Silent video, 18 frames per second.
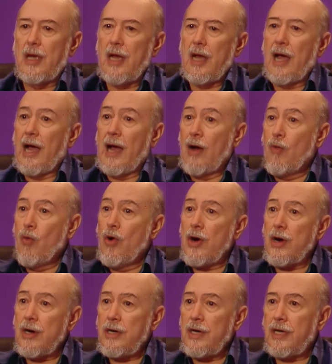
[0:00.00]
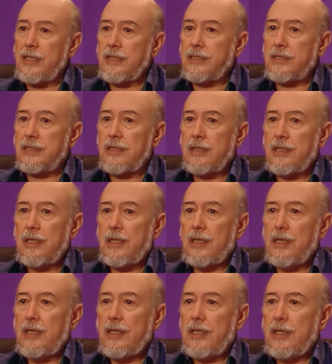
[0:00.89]
Awareness
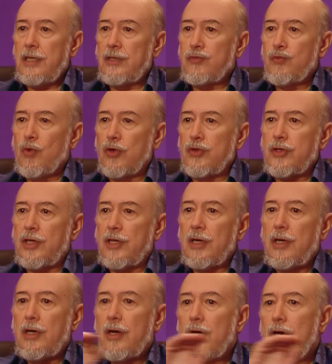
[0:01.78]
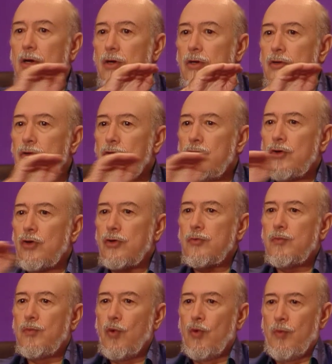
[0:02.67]
is water
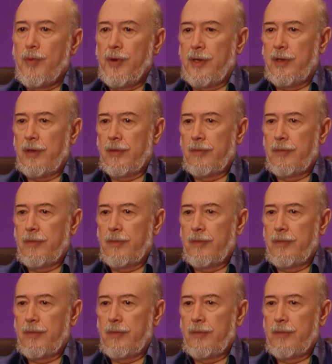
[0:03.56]
not moving.